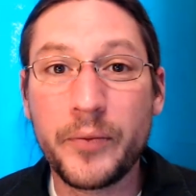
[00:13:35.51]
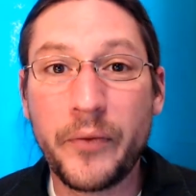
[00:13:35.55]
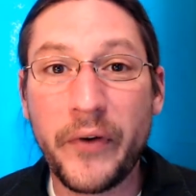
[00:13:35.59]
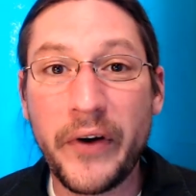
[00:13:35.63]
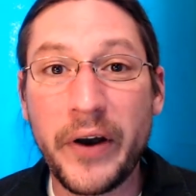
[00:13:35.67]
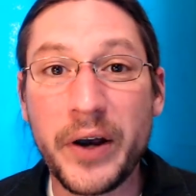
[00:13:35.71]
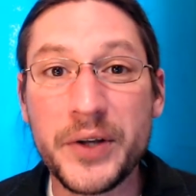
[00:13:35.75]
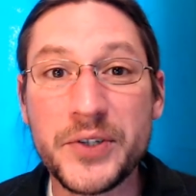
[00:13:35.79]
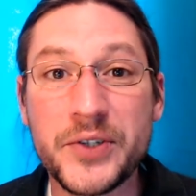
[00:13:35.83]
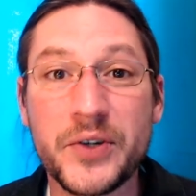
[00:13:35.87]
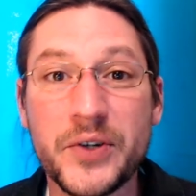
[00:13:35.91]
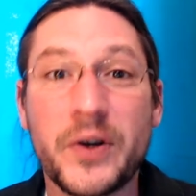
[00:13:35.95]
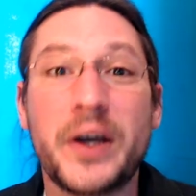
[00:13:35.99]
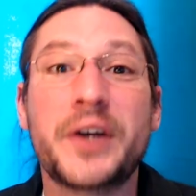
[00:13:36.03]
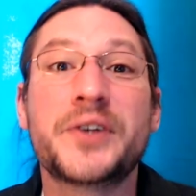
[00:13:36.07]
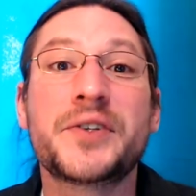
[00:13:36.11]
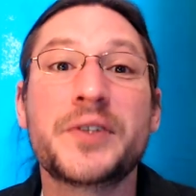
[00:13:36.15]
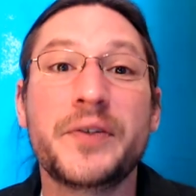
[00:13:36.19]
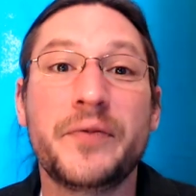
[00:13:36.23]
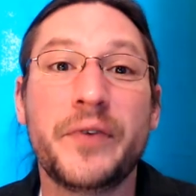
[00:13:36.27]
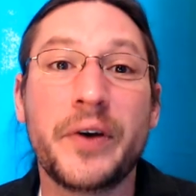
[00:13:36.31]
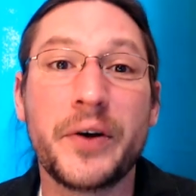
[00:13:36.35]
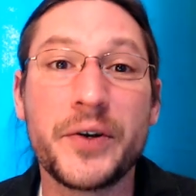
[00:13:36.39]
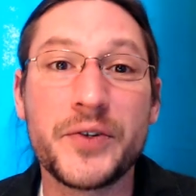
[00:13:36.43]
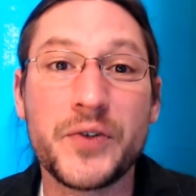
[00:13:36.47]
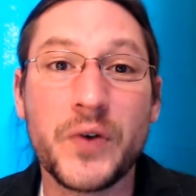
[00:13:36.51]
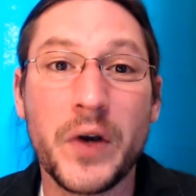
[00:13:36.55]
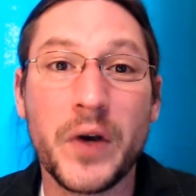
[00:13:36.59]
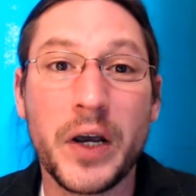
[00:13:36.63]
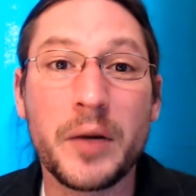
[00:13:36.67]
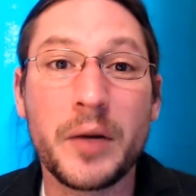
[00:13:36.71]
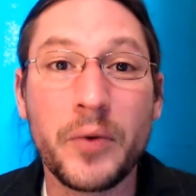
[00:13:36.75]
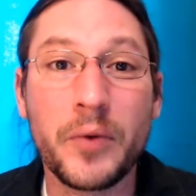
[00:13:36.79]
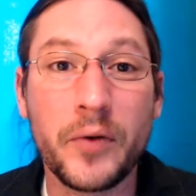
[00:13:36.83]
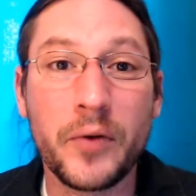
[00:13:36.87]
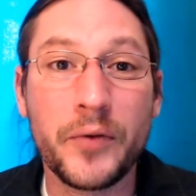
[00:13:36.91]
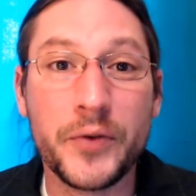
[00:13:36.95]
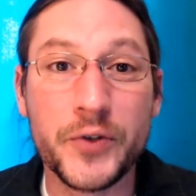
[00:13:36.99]
Ferrets are actually very
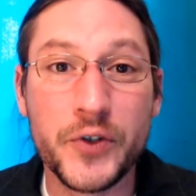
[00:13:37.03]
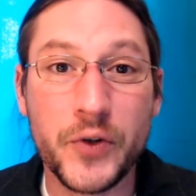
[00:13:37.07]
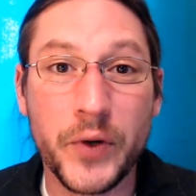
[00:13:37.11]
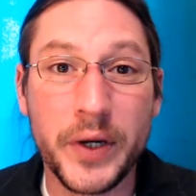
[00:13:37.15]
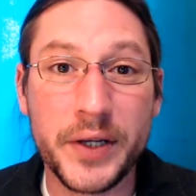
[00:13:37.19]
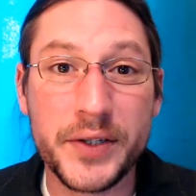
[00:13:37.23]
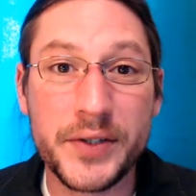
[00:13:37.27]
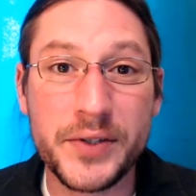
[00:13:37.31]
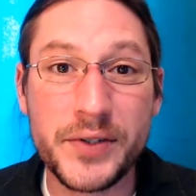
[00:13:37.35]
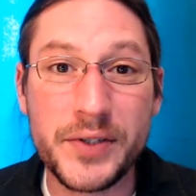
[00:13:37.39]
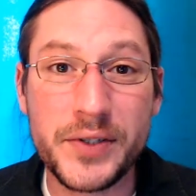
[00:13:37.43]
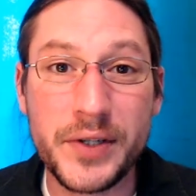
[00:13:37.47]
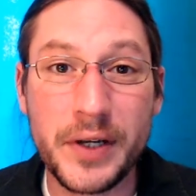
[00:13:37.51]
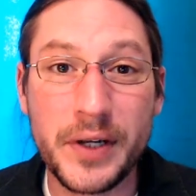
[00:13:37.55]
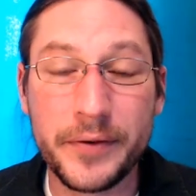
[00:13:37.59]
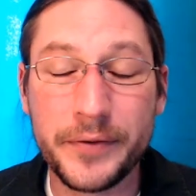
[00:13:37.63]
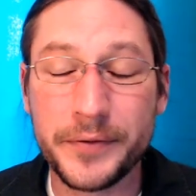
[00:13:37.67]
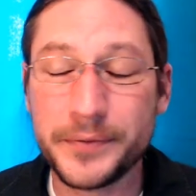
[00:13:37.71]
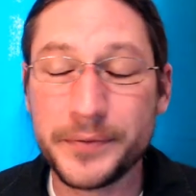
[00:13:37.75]
trainable for tricks and stuff.